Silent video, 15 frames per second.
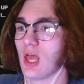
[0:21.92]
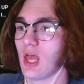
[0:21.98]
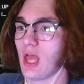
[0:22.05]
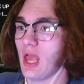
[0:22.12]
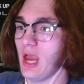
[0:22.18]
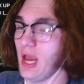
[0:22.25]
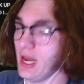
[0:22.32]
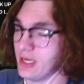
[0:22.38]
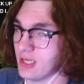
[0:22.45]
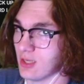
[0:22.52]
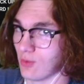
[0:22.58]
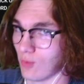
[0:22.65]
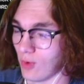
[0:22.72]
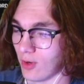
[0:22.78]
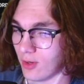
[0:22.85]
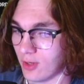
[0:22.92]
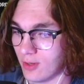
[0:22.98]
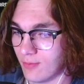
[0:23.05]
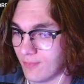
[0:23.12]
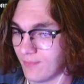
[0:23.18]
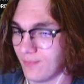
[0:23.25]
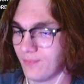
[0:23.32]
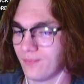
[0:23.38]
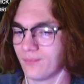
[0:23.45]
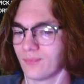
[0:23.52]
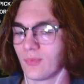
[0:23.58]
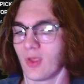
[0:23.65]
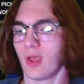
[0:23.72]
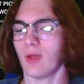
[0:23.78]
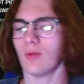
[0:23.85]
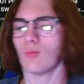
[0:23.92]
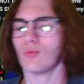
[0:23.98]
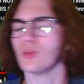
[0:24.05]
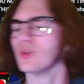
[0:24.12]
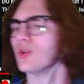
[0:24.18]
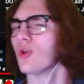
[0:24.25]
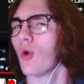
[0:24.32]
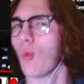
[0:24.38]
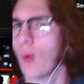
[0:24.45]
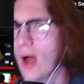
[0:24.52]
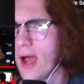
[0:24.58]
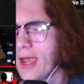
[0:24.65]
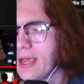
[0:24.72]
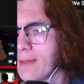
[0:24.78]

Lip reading: it didn't work. Do you know why?